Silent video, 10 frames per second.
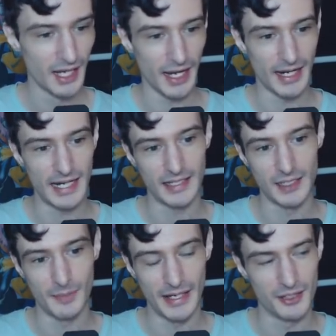I
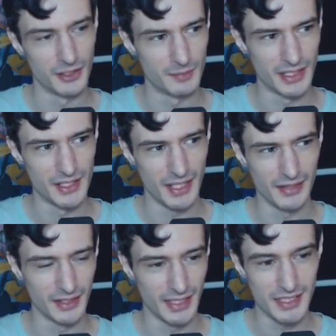highlighted pandering because I
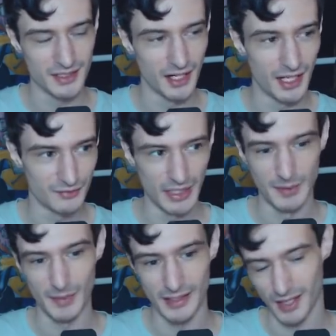think that's an odd framing
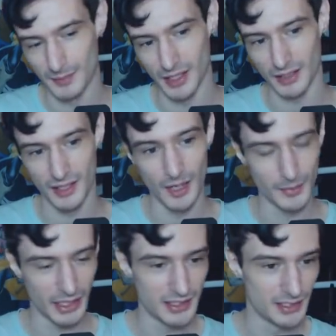by Time.com.
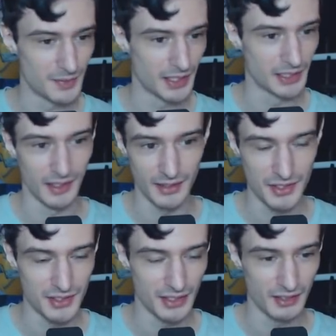Kind of seems like an
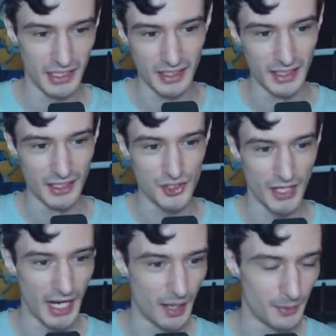unnecessary
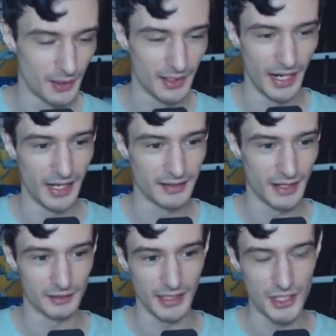jab at their
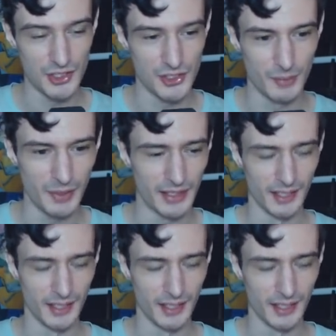relationship. Like,